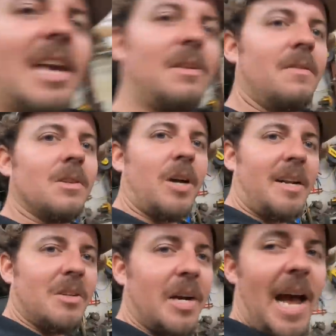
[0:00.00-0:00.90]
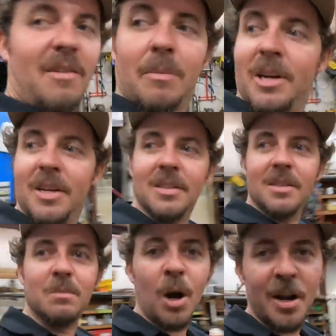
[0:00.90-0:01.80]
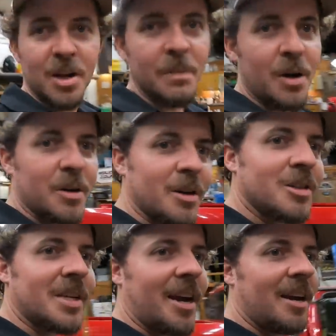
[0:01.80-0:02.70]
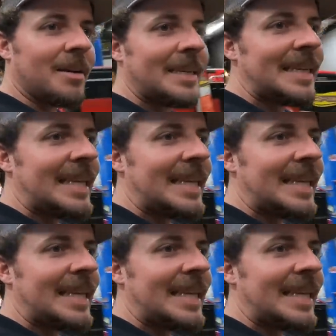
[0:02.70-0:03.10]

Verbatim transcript: they've even tried to drive it because it's a brand new motor and they're scared.